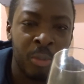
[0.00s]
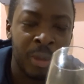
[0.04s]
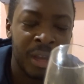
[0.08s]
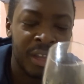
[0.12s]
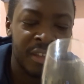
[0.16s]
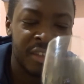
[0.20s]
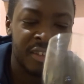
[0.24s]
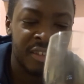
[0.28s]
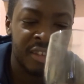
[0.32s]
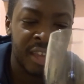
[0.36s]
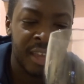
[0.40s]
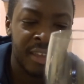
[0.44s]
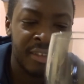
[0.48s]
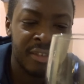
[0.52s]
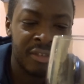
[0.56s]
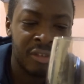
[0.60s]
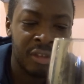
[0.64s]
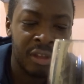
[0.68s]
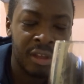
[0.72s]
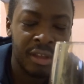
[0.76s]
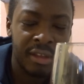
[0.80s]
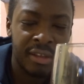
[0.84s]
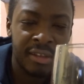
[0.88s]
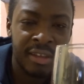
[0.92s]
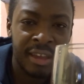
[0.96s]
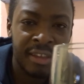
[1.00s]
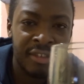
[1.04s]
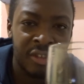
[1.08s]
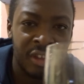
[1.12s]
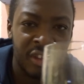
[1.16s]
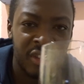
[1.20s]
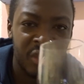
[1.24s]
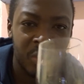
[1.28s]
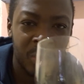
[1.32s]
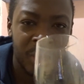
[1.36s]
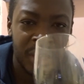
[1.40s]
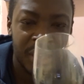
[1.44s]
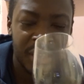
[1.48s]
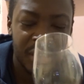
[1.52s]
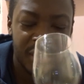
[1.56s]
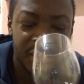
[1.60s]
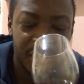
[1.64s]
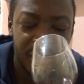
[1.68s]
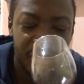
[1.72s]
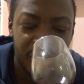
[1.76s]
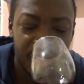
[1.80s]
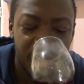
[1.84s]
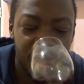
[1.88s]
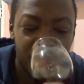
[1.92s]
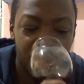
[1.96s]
but it just tastes like sweets.